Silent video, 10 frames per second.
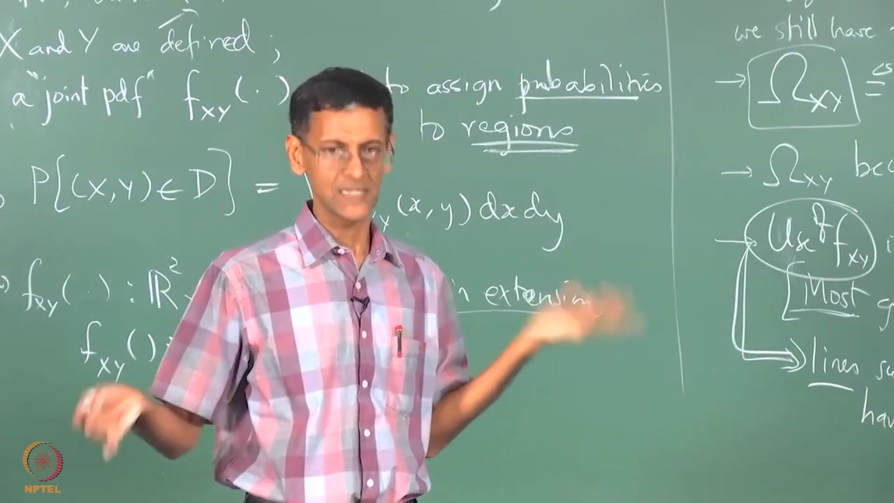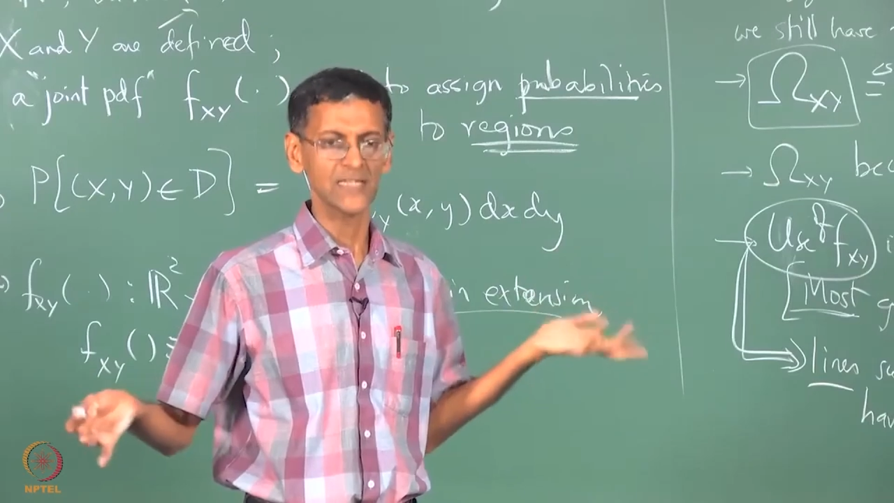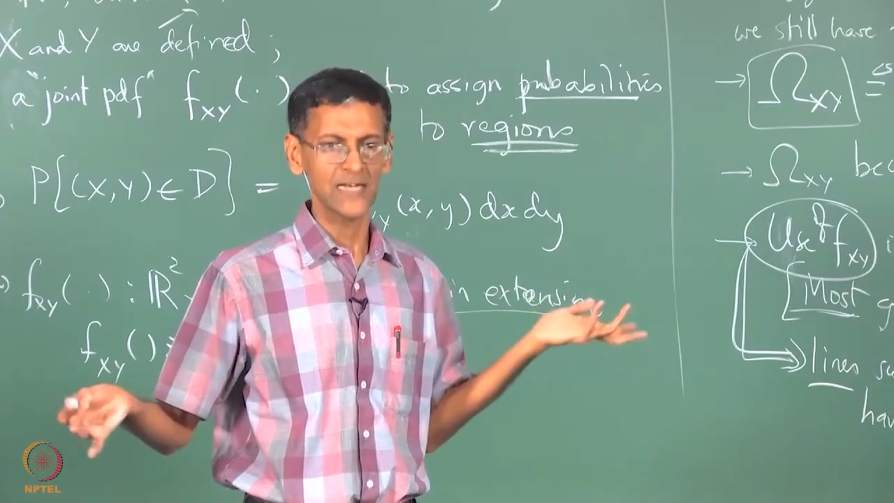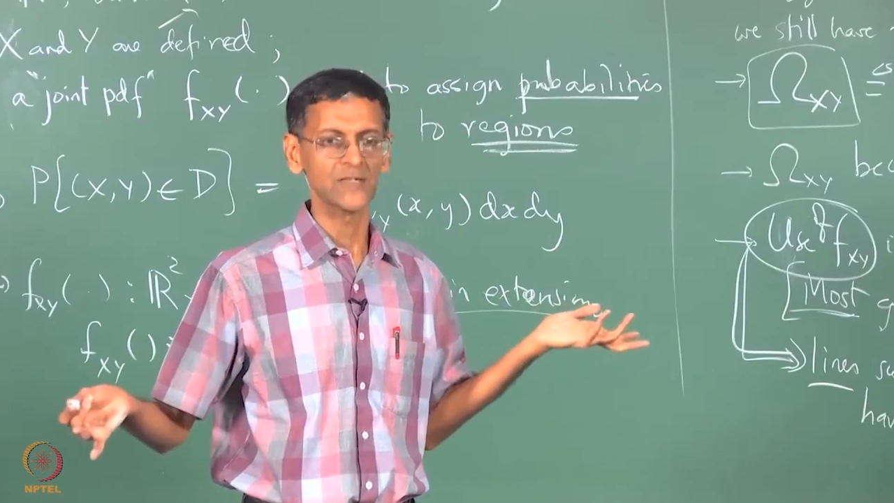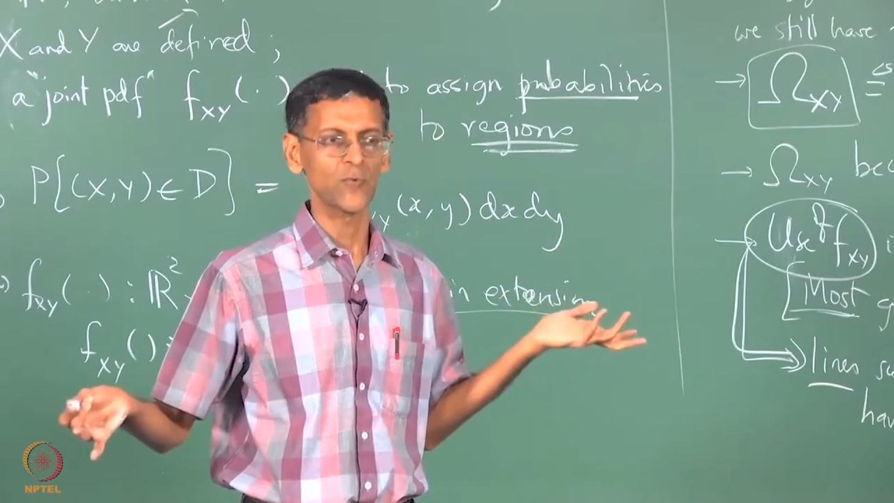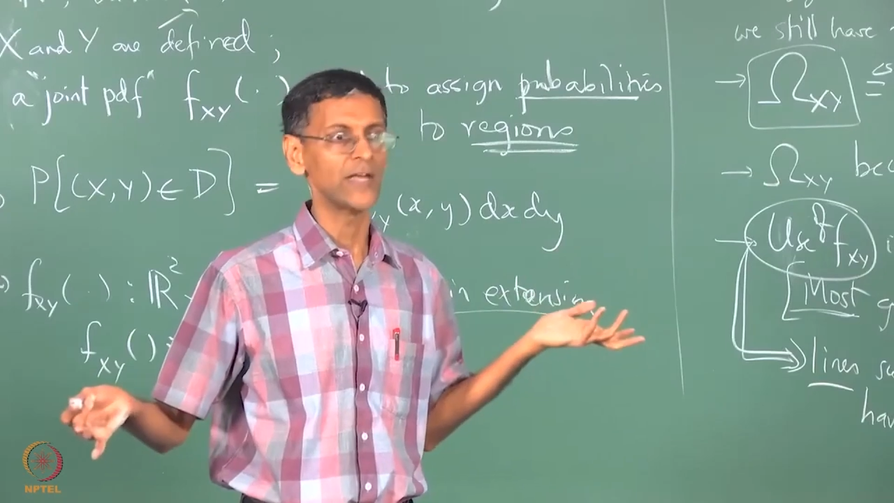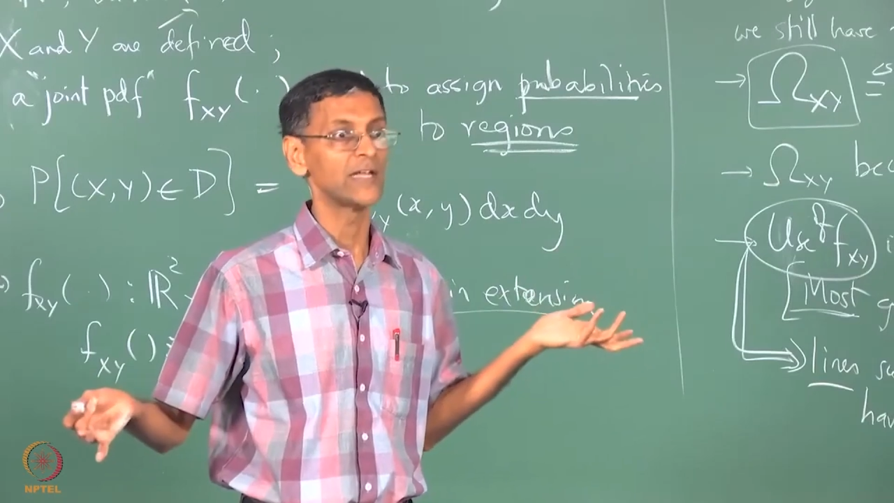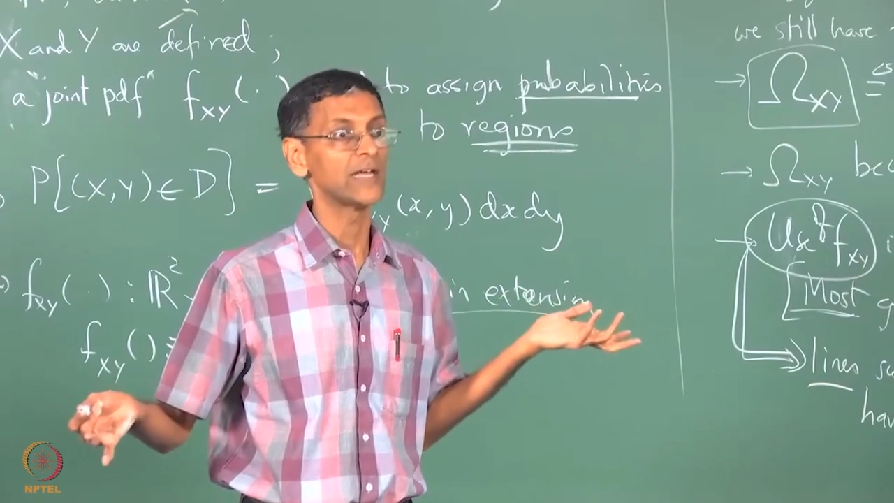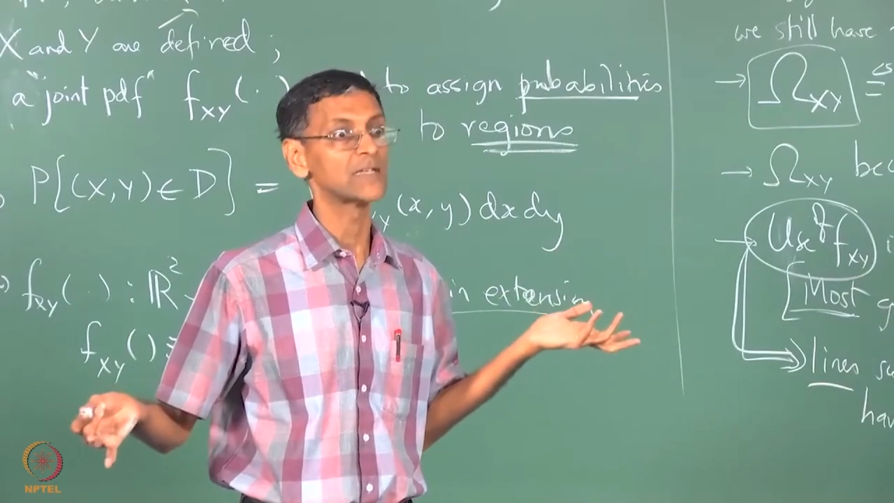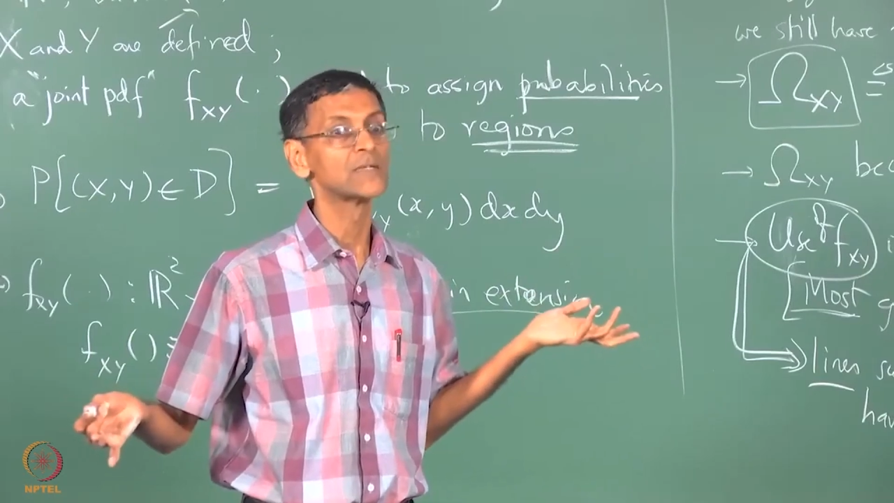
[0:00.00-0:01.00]
just x, y
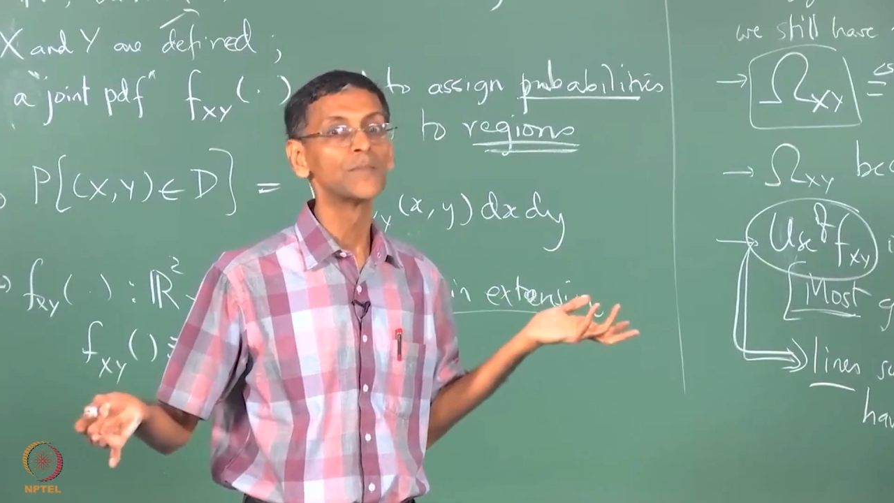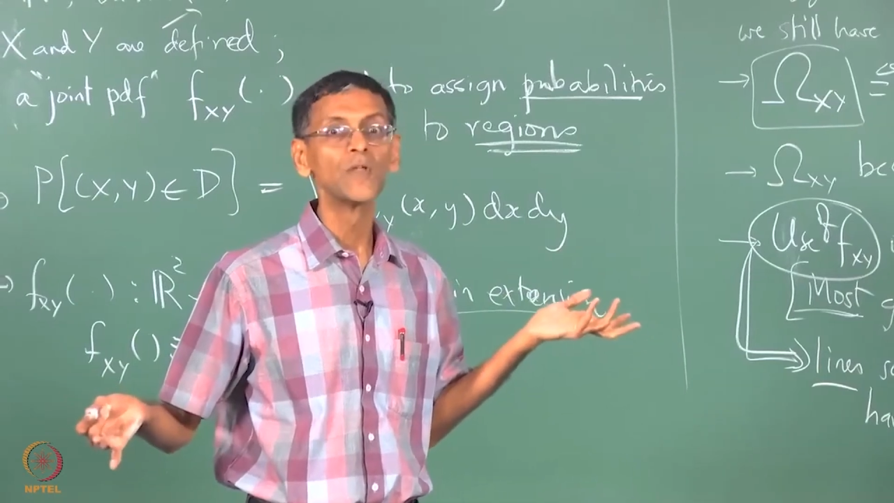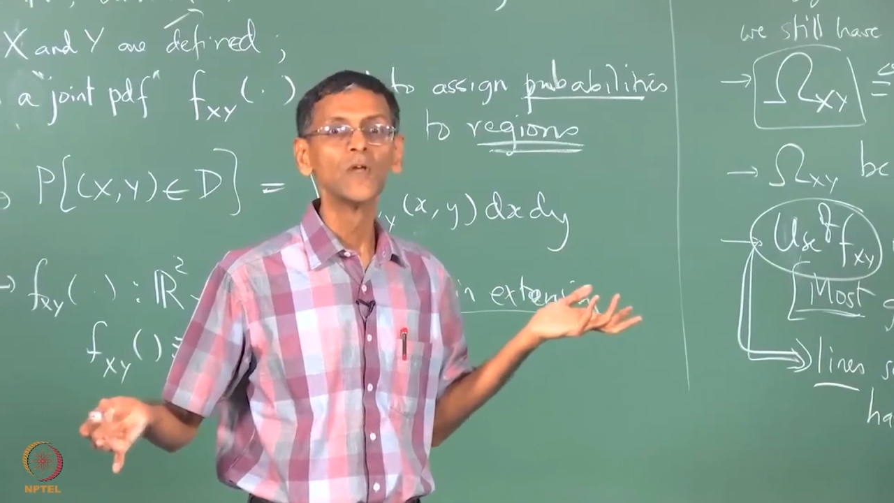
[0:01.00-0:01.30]
and x.